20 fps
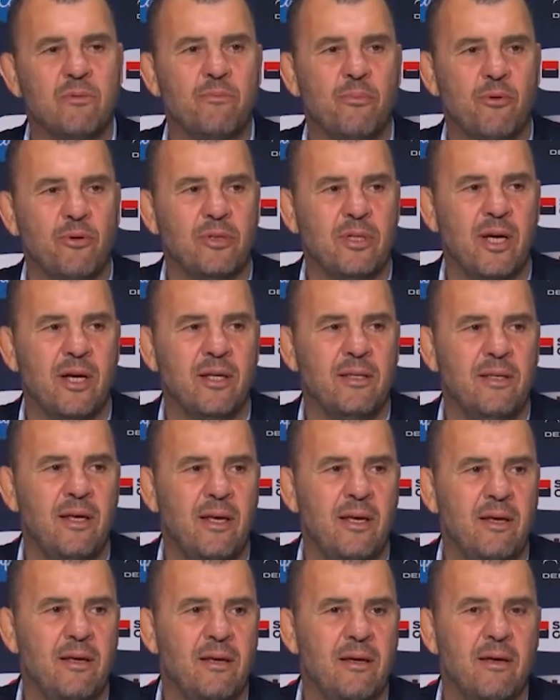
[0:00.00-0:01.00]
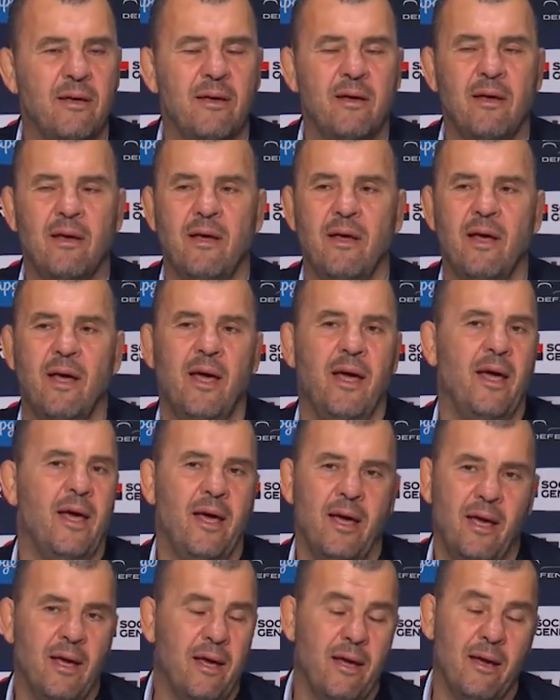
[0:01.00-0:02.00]
it's a combination of
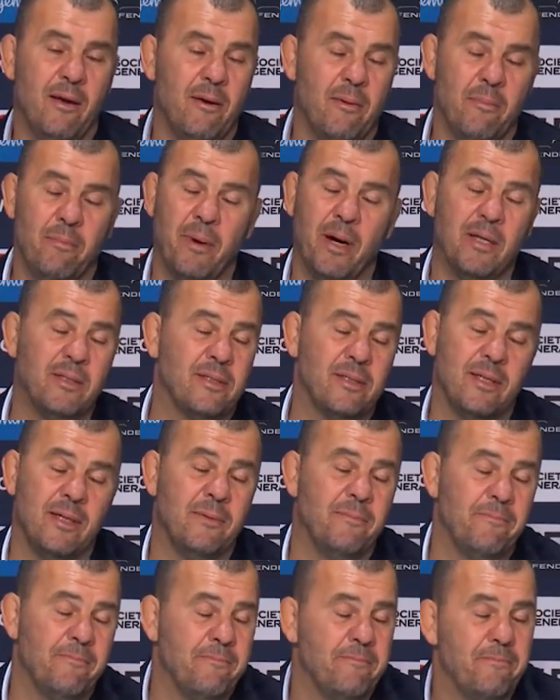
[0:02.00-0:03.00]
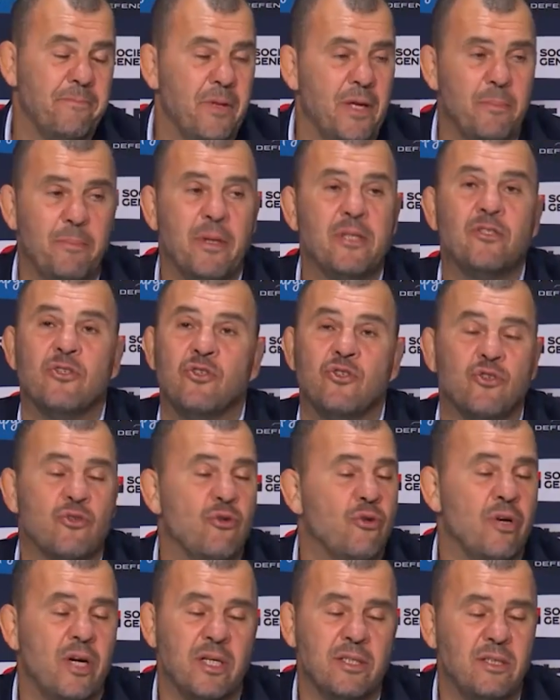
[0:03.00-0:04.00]
small details in a lot of different
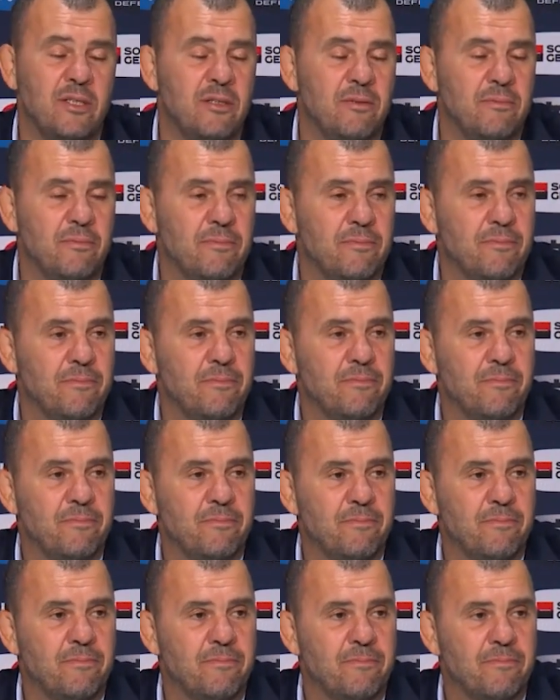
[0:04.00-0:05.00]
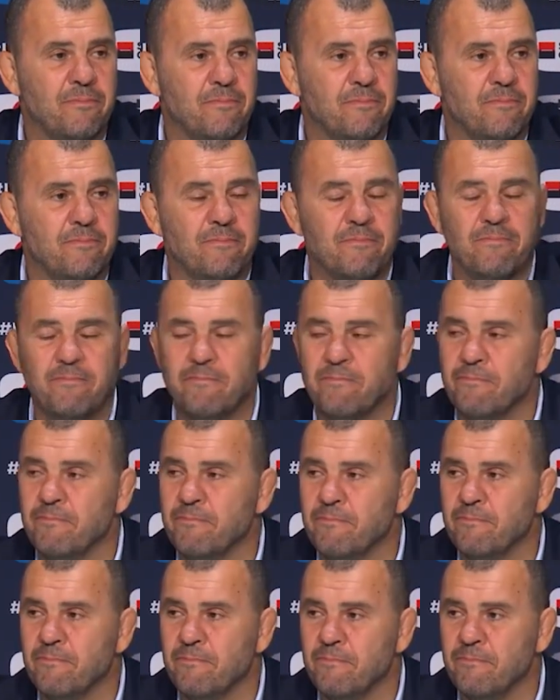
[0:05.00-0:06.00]
areas at important moments.